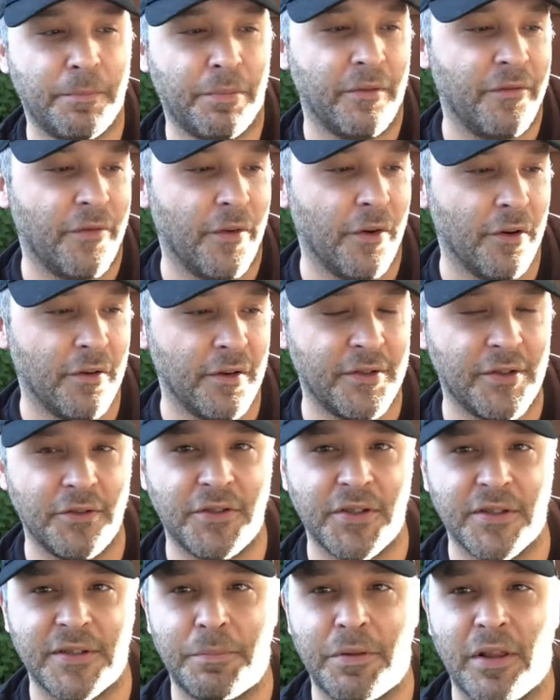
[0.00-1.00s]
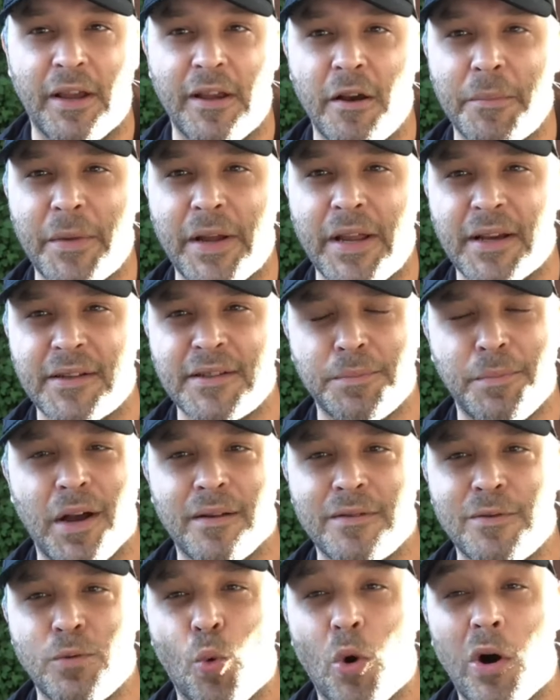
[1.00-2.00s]
preferred to just play on my
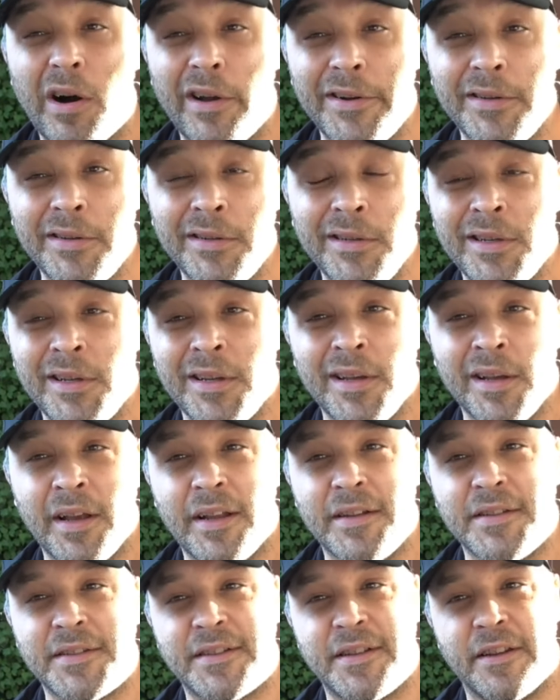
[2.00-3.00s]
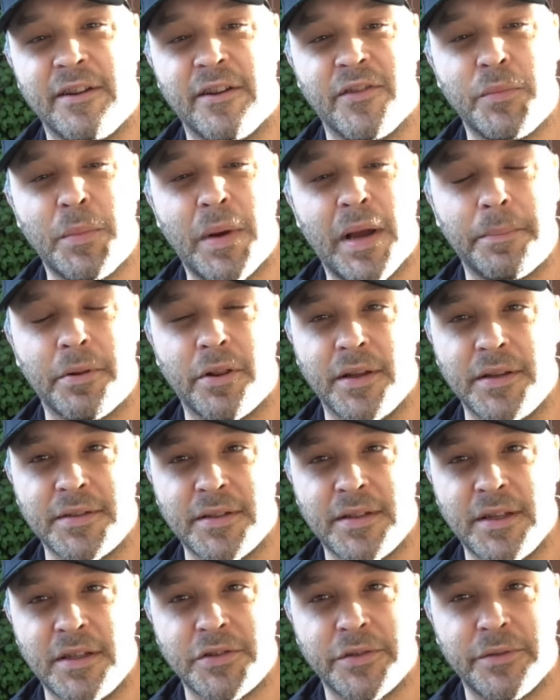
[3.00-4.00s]
Xbox One instead of my
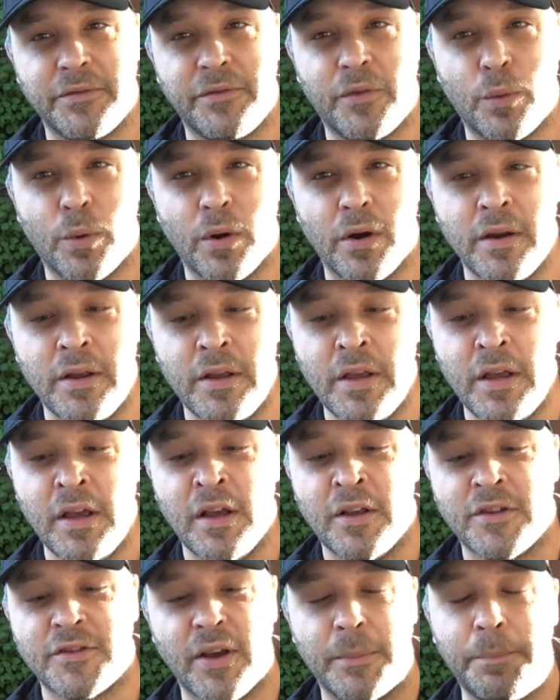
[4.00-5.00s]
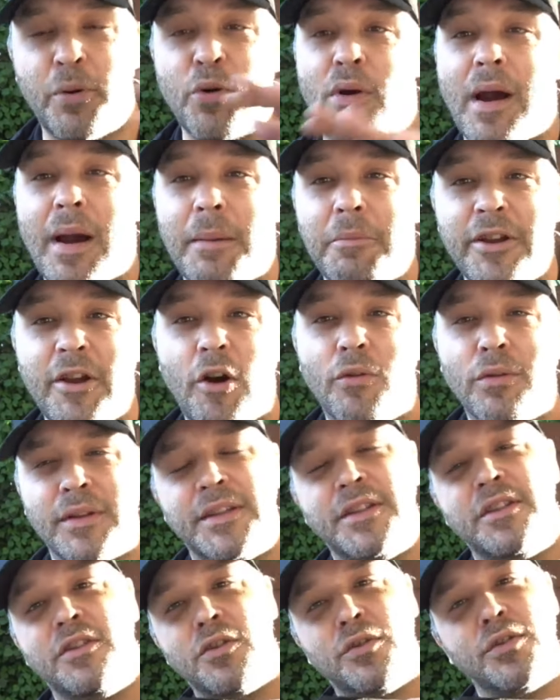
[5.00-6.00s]
PlayStation 4. So I probably only
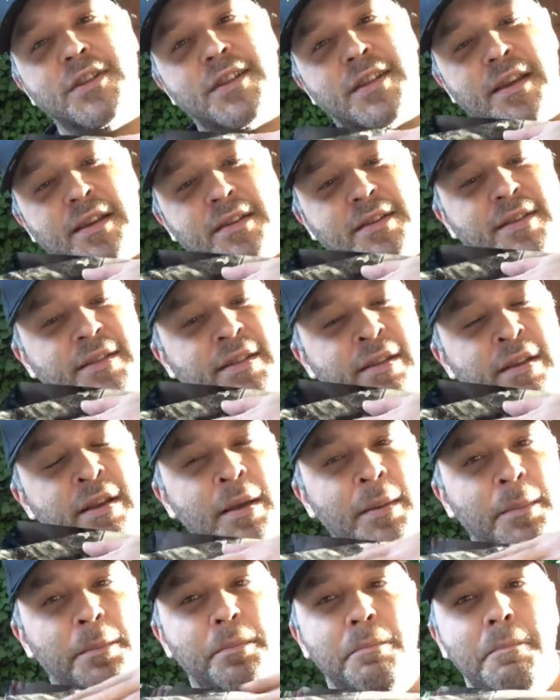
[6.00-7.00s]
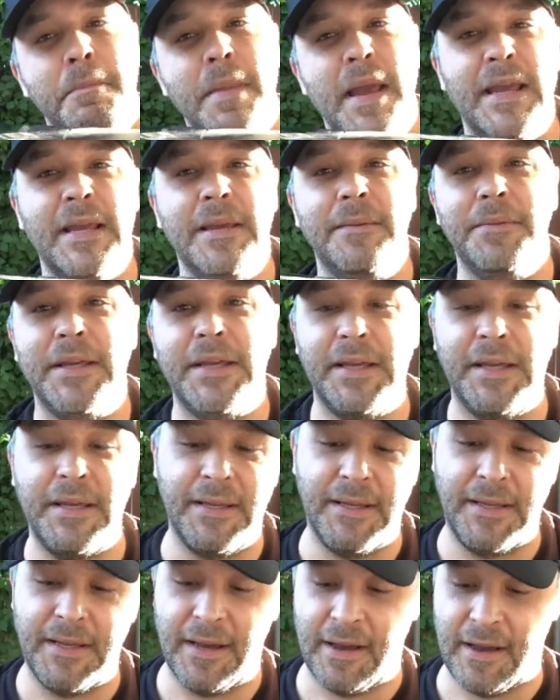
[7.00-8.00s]
used this
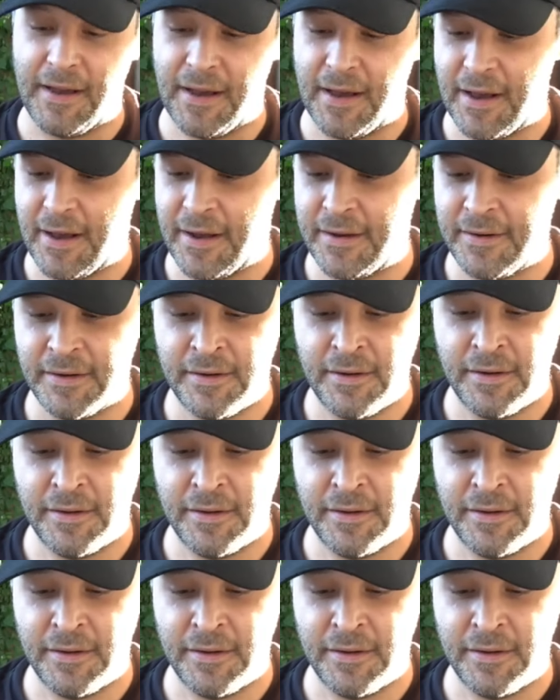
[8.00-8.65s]
maybe 4